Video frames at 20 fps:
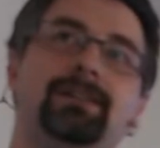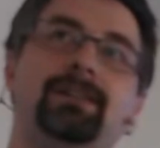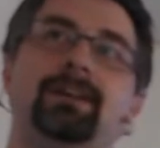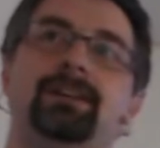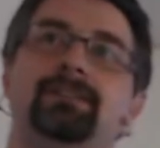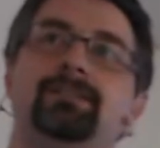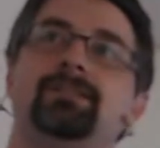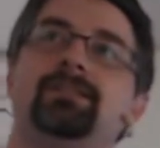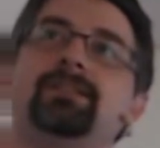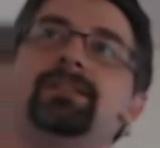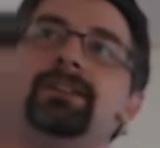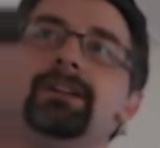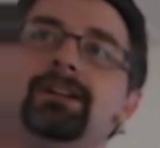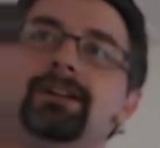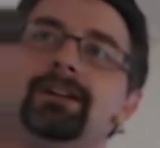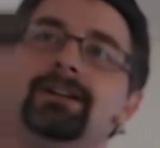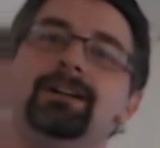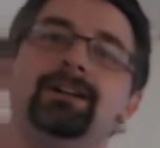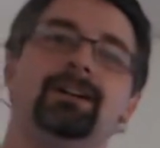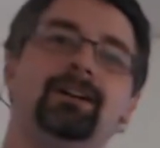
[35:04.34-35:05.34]
it later.
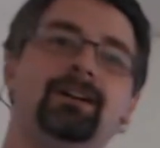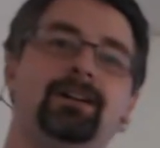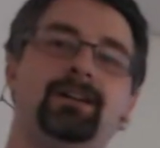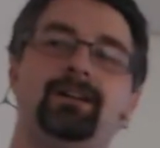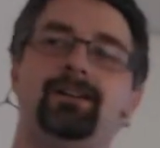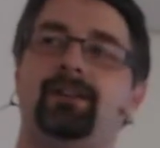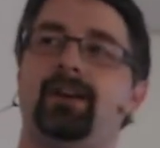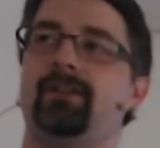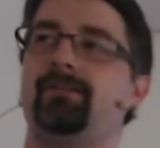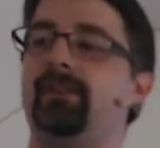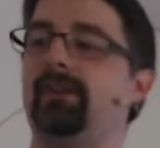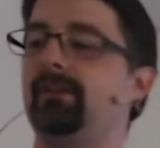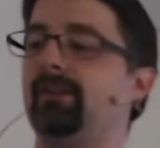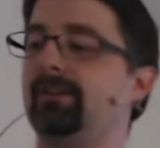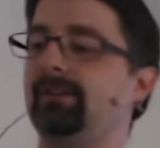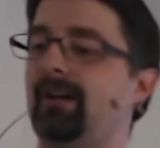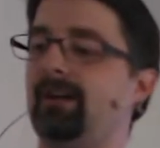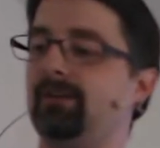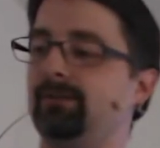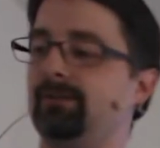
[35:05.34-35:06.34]
Yeah, I
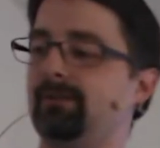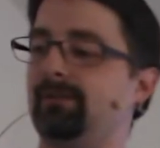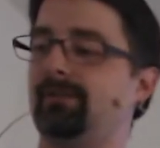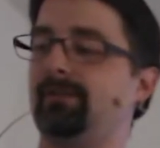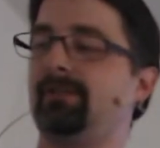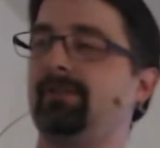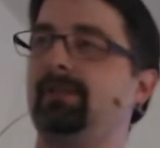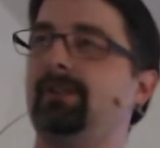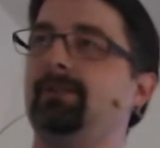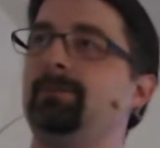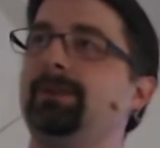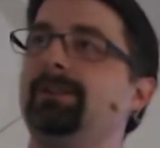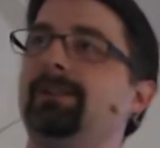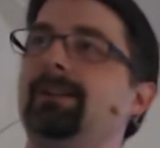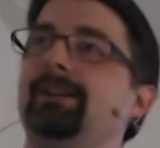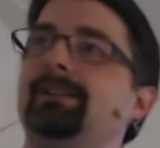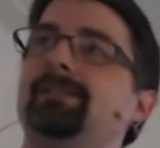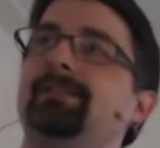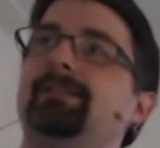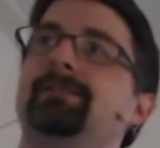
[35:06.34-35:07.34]
figure it out a little
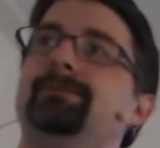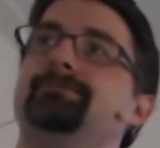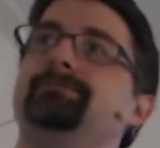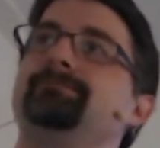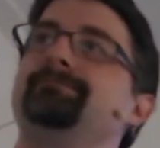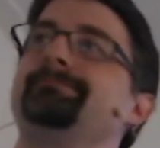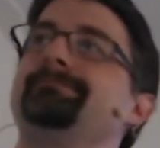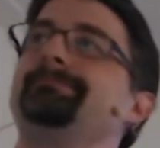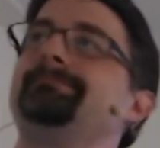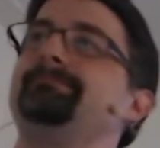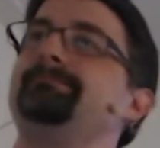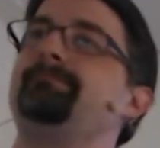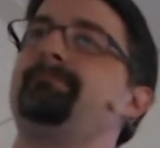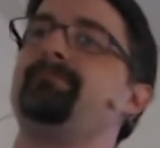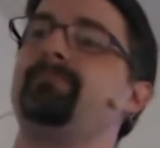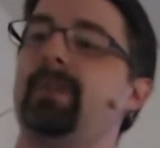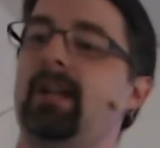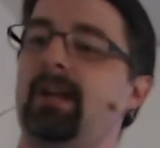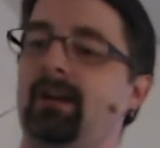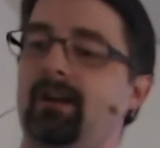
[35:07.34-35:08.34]
bit later.
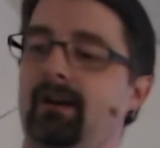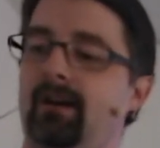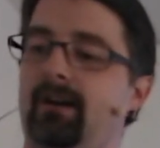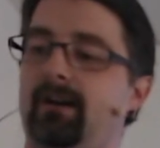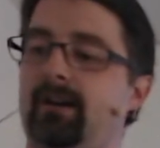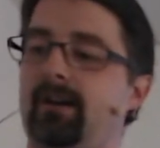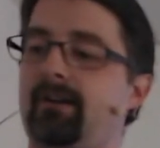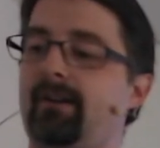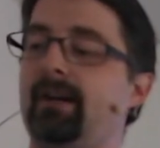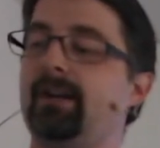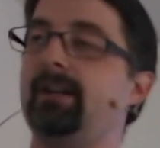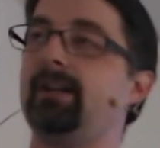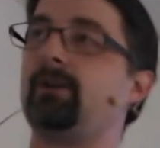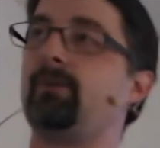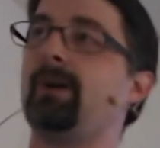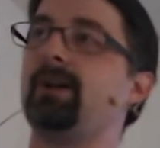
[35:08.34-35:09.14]
Are there any